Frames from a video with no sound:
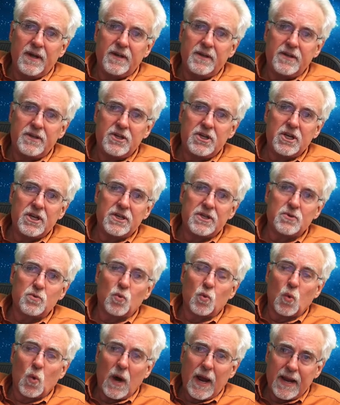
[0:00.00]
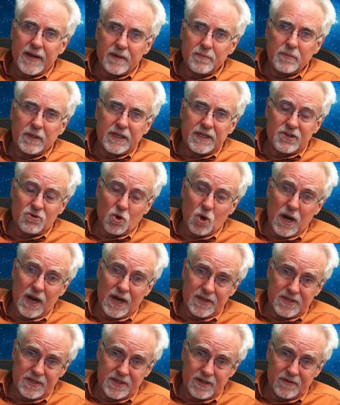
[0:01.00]
just randomly
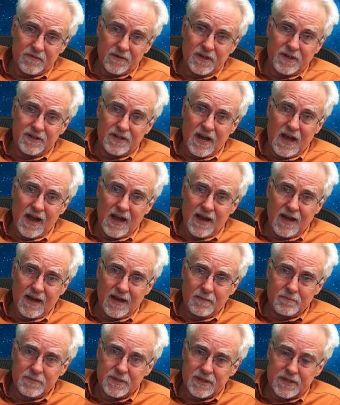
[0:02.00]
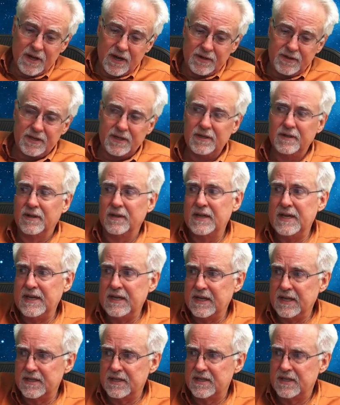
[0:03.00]
tries different times until he
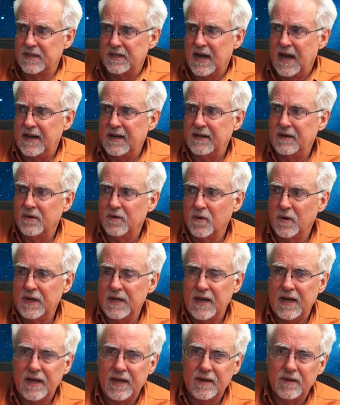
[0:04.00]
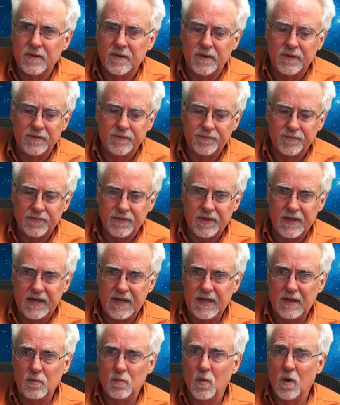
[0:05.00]
gets the ninety degree angle that he
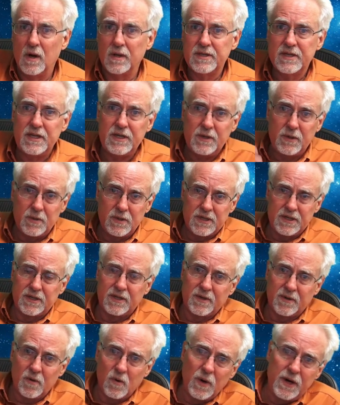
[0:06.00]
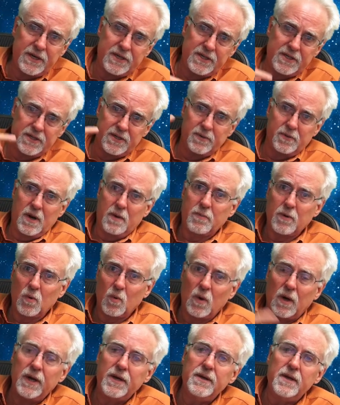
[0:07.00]
wants. He uses an equation. So number
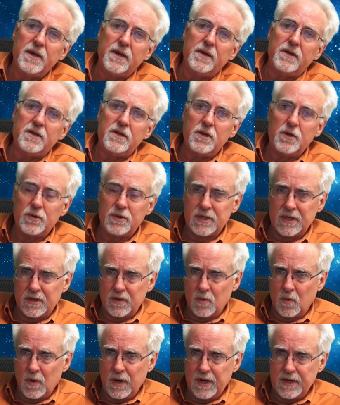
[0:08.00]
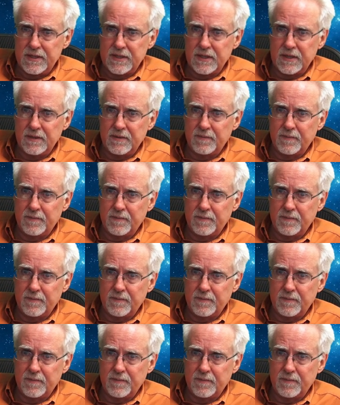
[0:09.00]
one, use an equation.